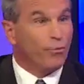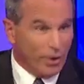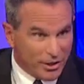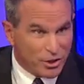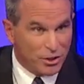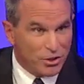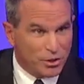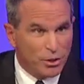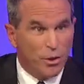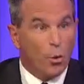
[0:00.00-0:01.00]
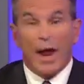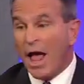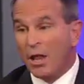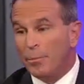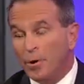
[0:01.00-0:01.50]
for instance, or
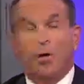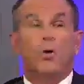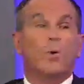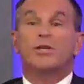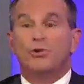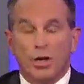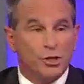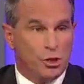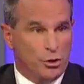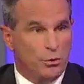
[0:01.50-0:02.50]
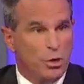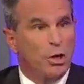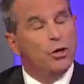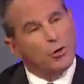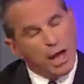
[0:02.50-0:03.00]
Halliburton, we trust you.
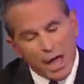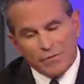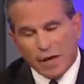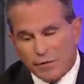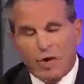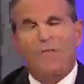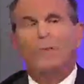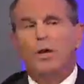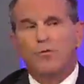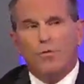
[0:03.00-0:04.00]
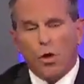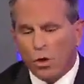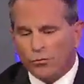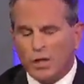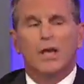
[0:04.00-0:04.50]
You're going to have to have the government
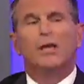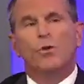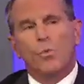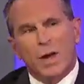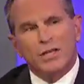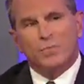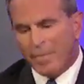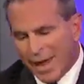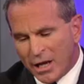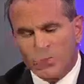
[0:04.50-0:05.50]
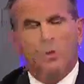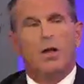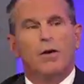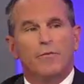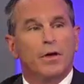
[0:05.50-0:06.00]
involved in the waste management
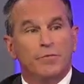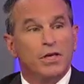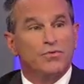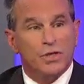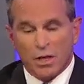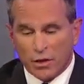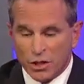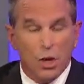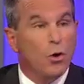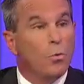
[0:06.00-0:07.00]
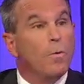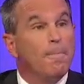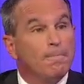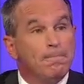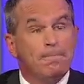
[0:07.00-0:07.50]
of, of these facilities. Just spent
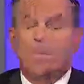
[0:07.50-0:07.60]
fuel